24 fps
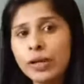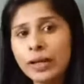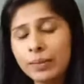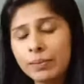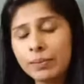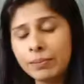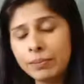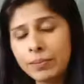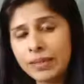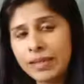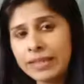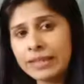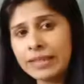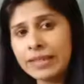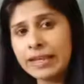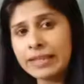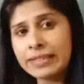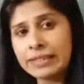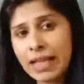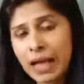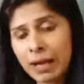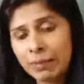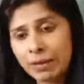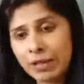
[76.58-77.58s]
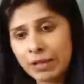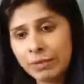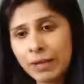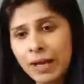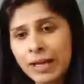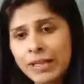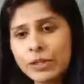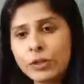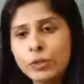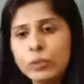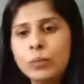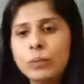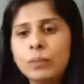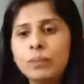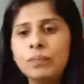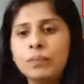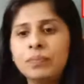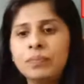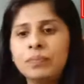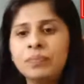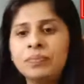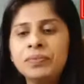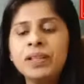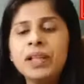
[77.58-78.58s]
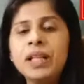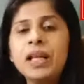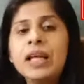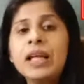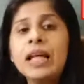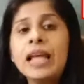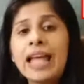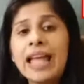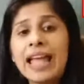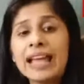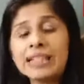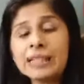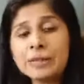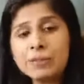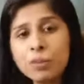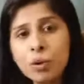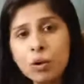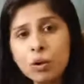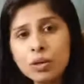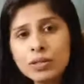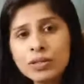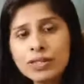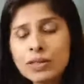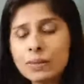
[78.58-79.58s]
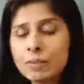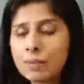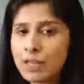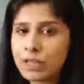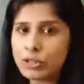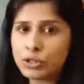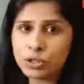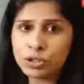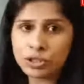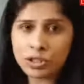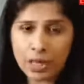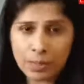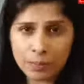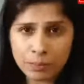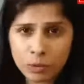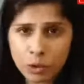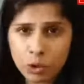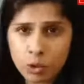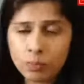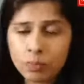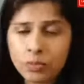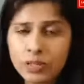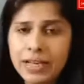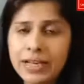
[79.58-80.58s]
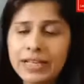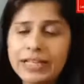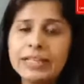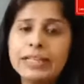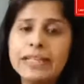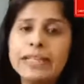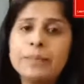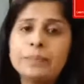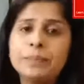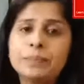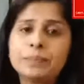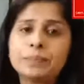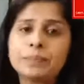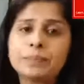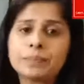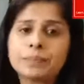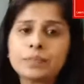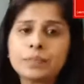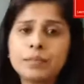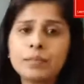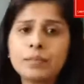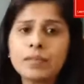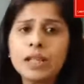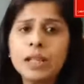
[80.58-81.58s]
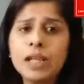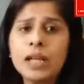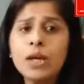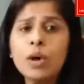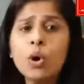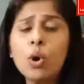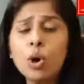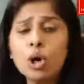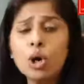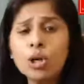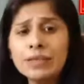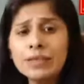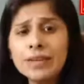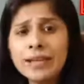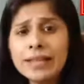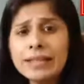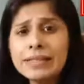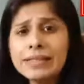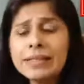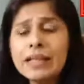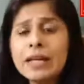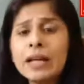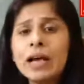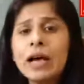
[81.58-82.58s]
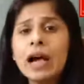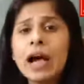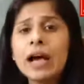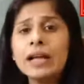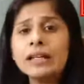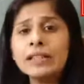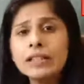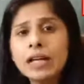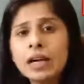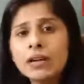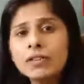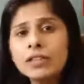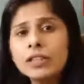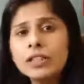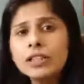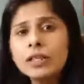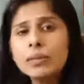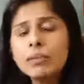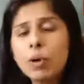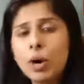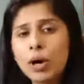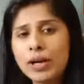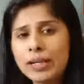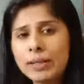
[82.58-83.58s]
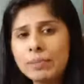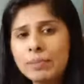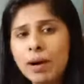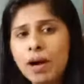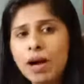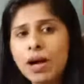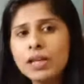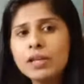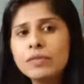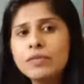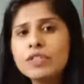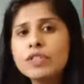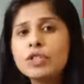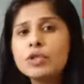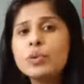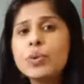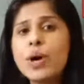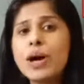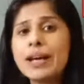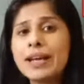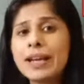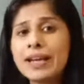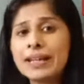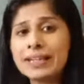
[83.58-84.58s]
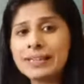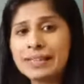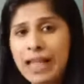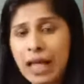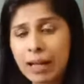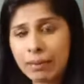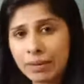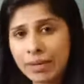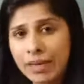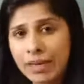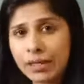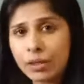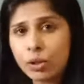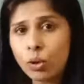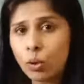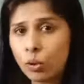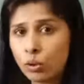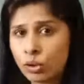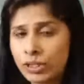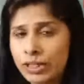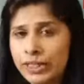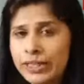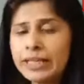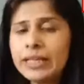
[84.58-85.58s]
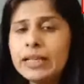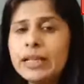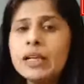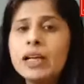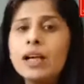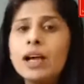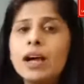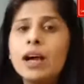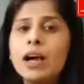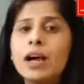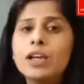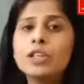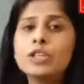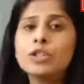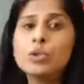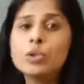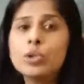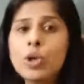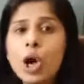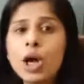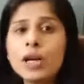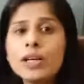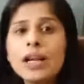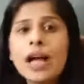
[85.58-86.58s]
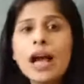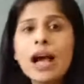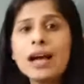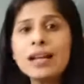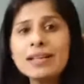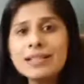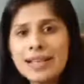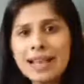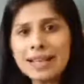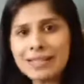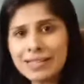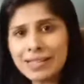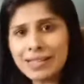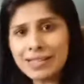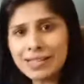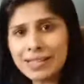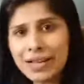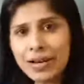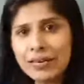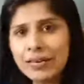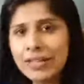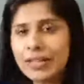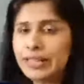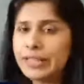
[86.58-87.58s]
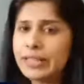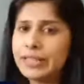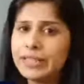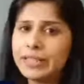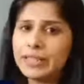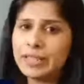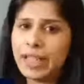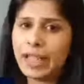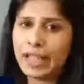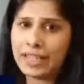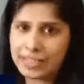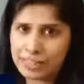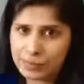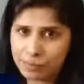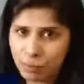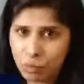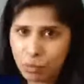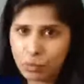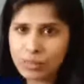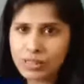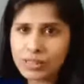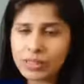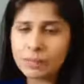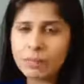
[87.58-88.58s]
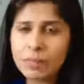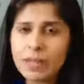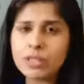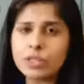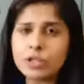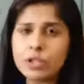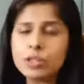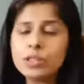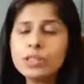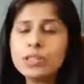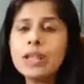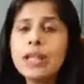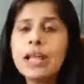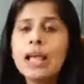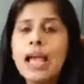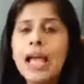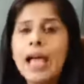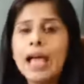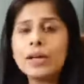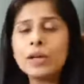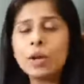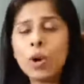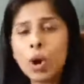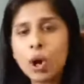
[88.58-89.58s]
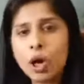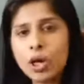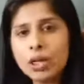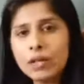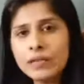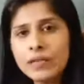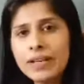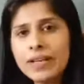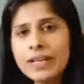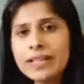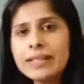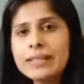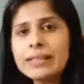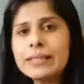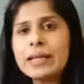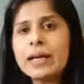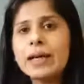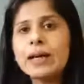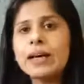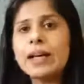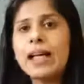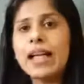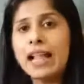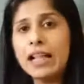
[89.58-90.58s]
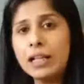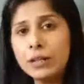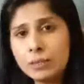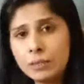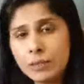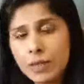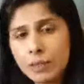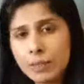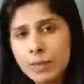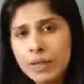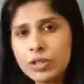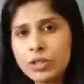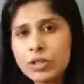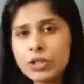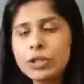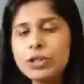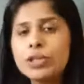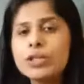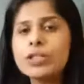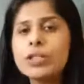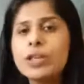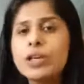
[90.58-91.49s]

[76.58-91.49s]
being examined by you. Expose the patient appropriately. Always uncover the body part which you are examining only. Do not unnecessarily expose the patient, and always help the patient